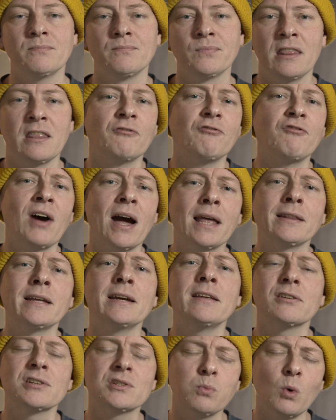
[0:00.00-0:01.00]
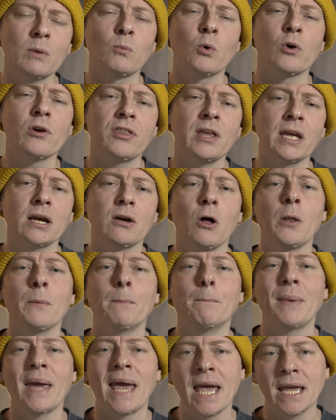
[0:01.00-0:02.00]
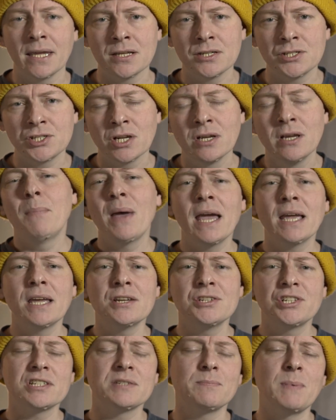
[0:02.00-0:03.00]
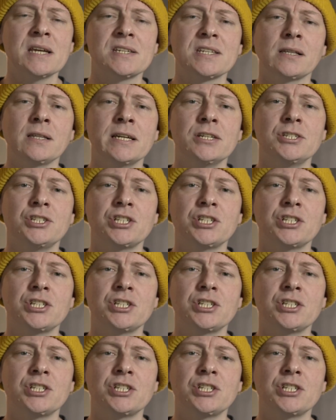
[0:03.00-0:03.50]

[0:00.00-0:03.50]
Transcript: And then finally, there's one more thing called baggage. Baggage is basically